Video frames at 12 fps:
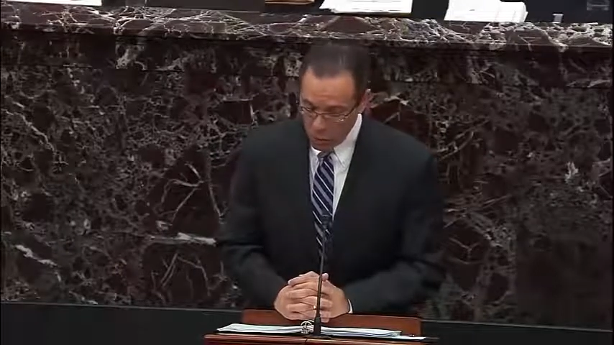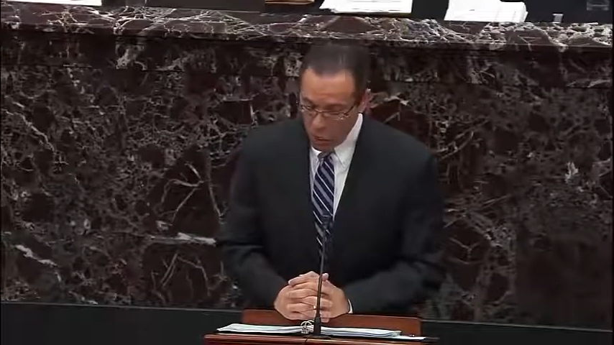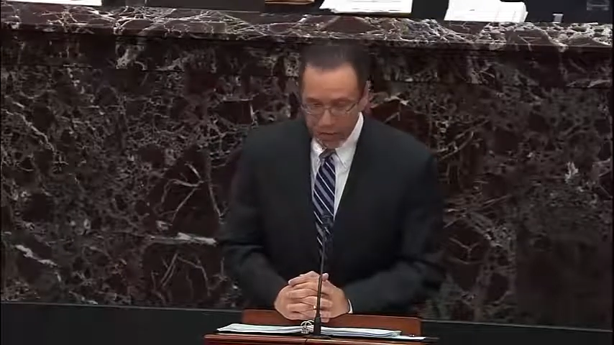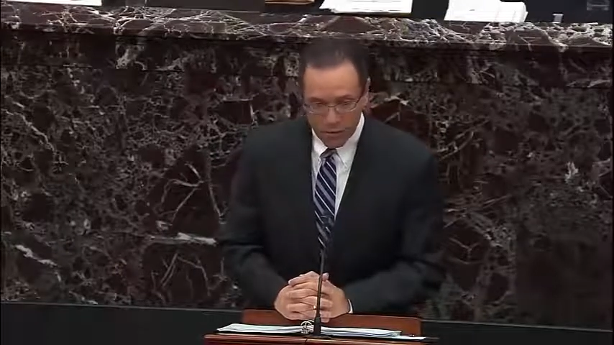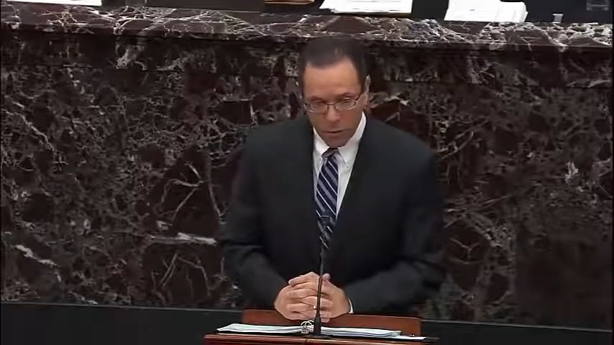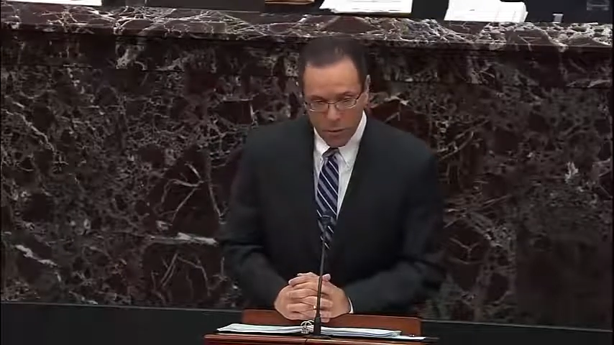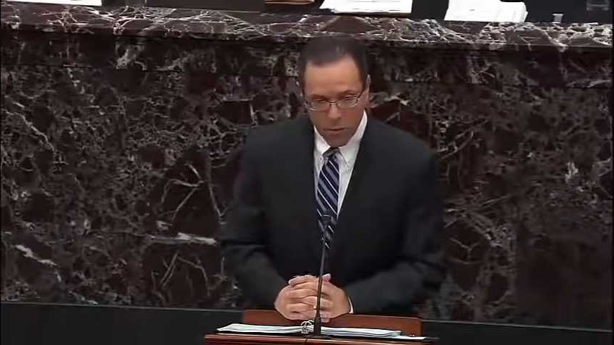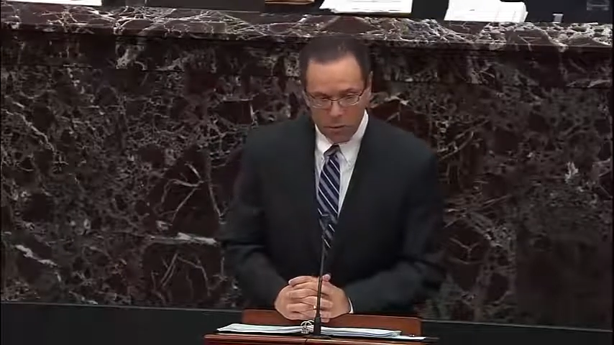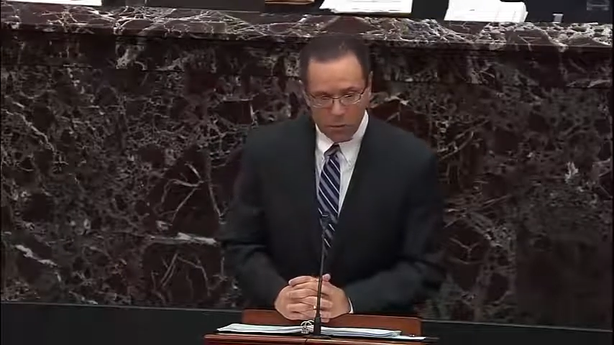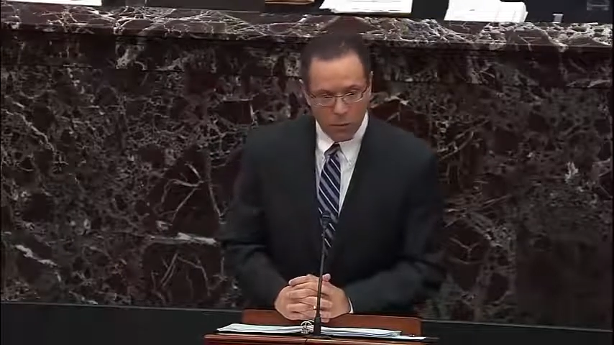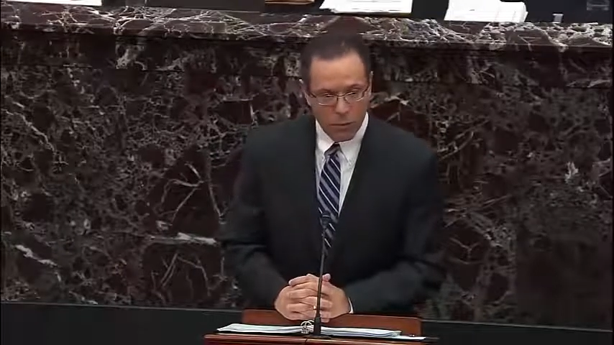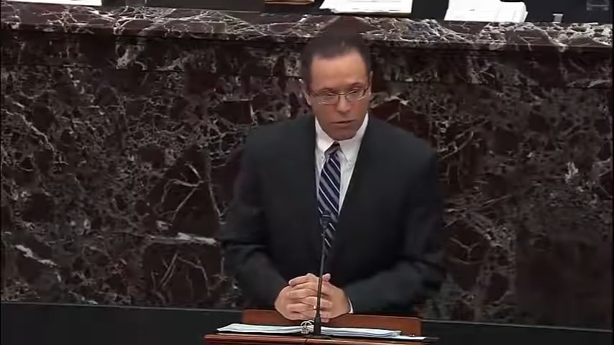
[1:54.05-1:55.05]

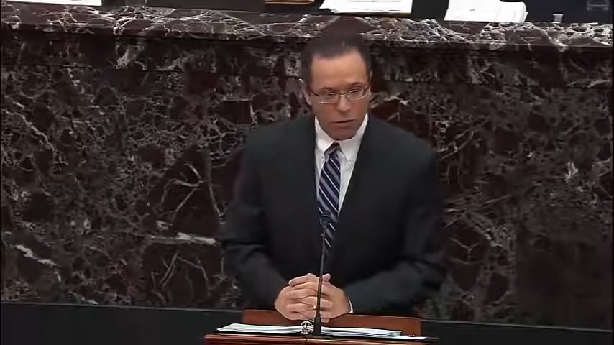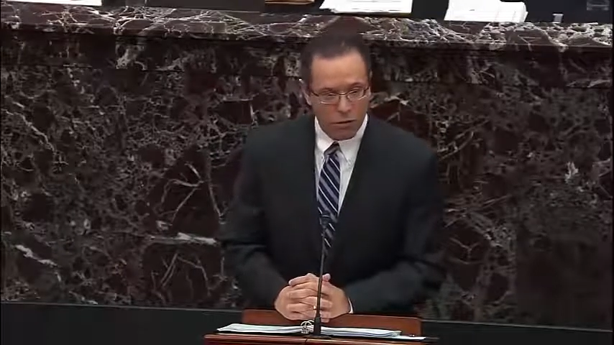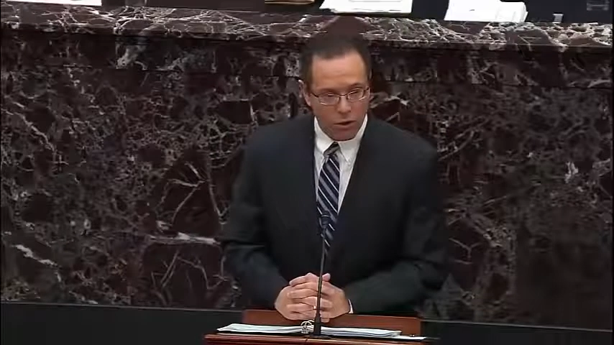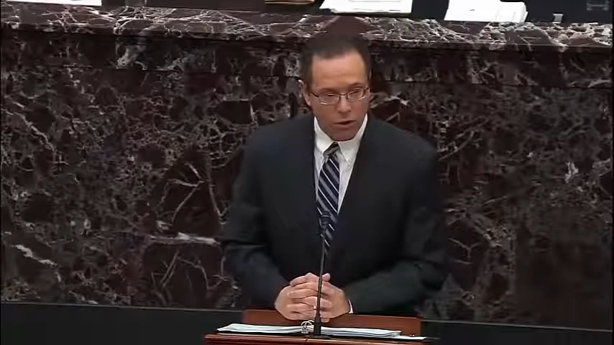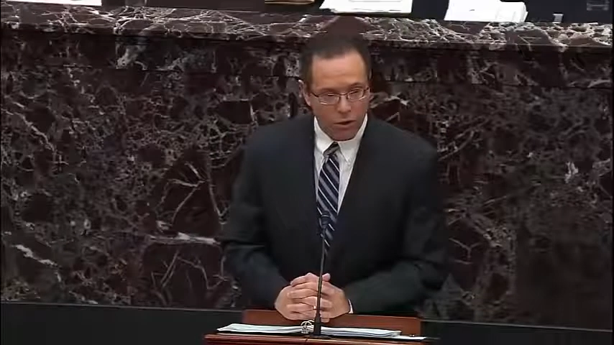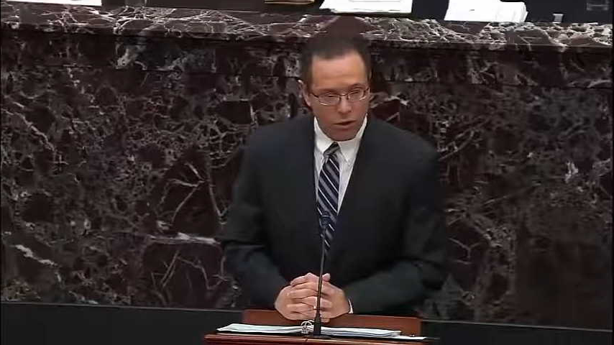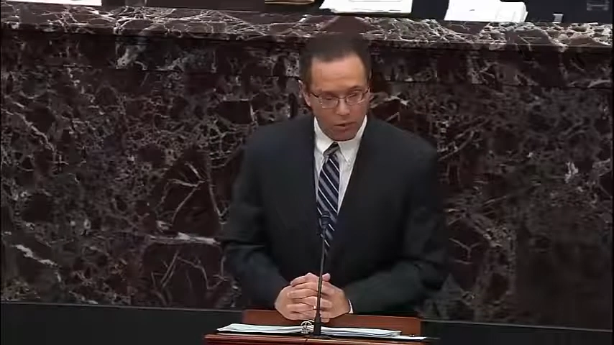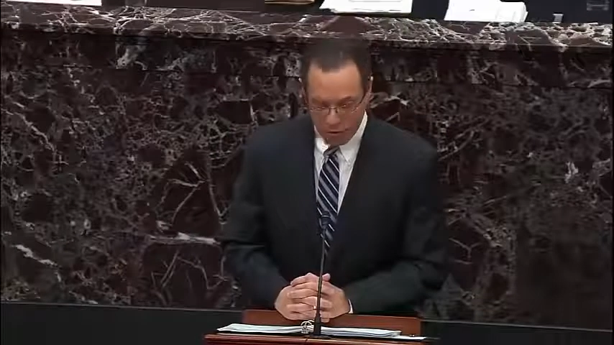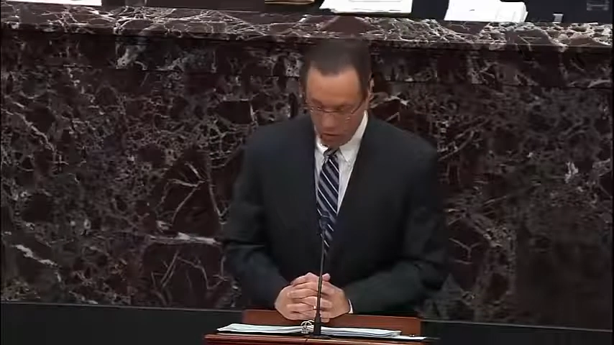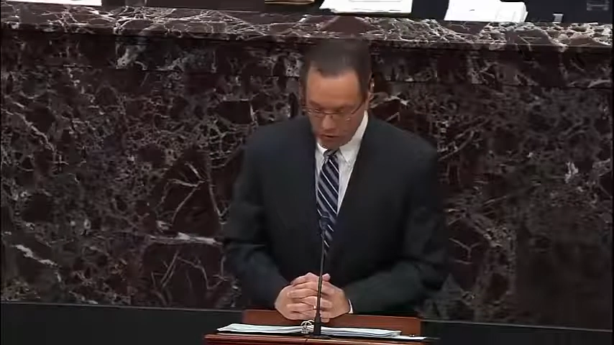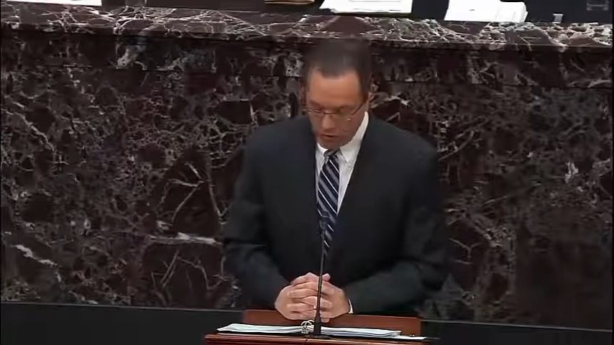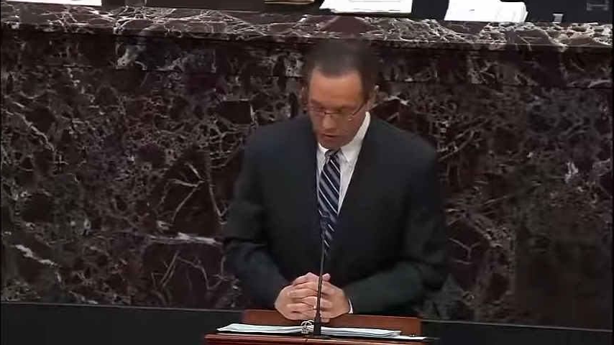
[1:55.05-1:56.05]
whatsoever between security
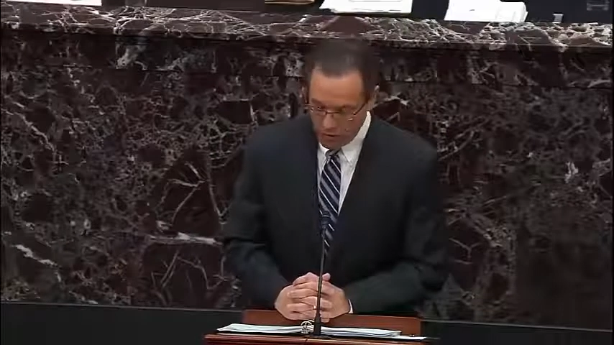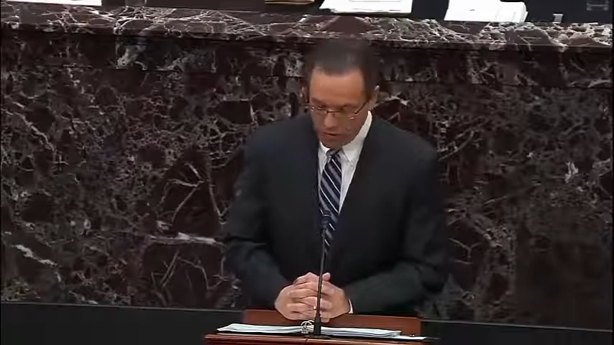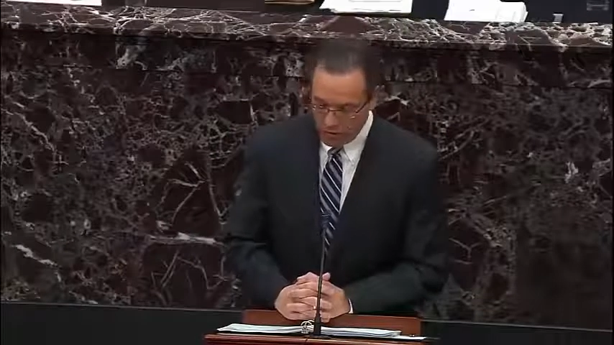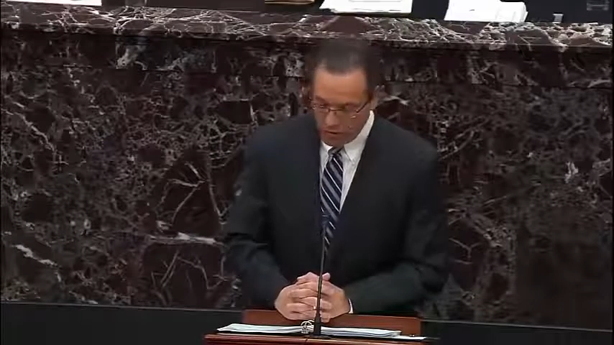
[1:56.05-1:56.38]
assistance and